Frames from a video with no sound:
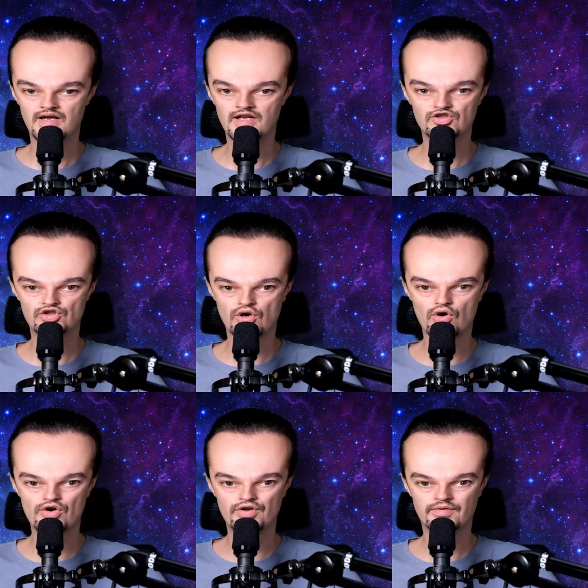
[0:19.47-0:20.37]
and
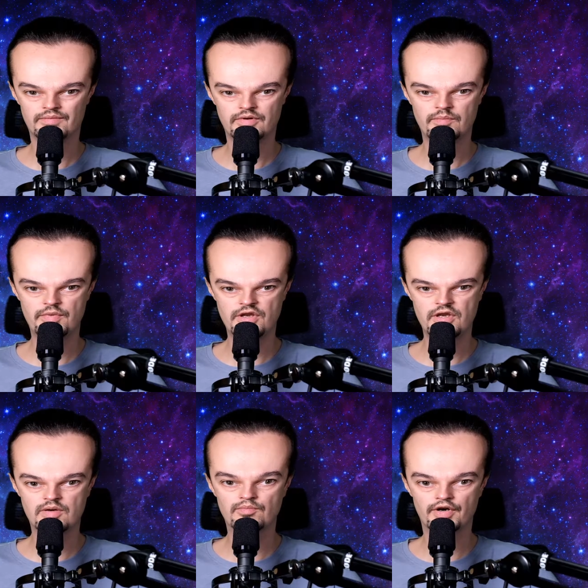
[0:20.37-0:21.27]
join the
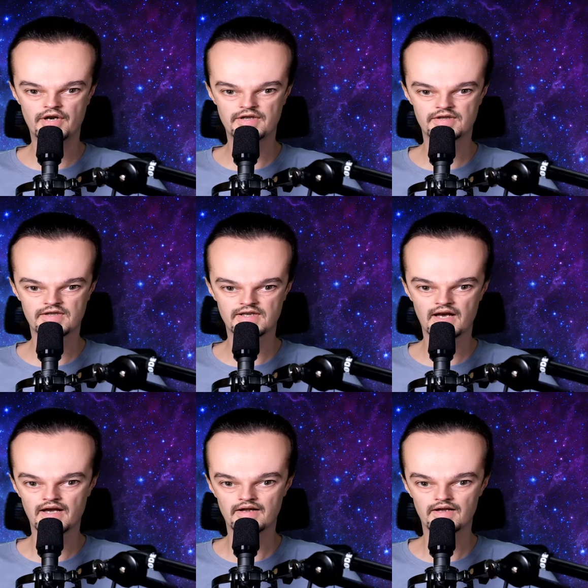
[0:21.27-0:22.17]
Big Brain
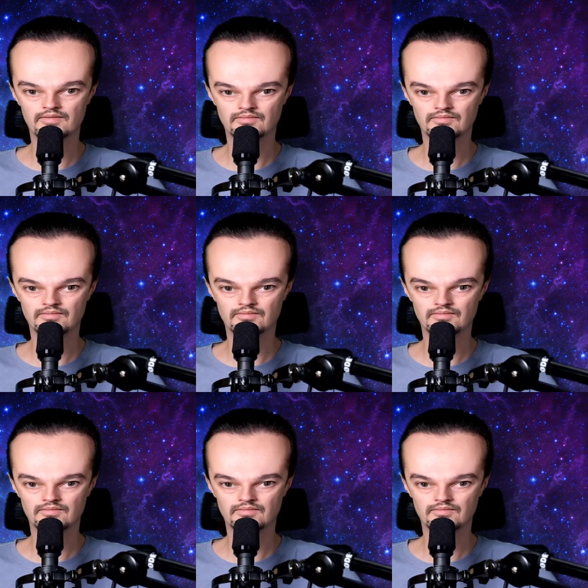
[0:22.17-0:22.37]
Society.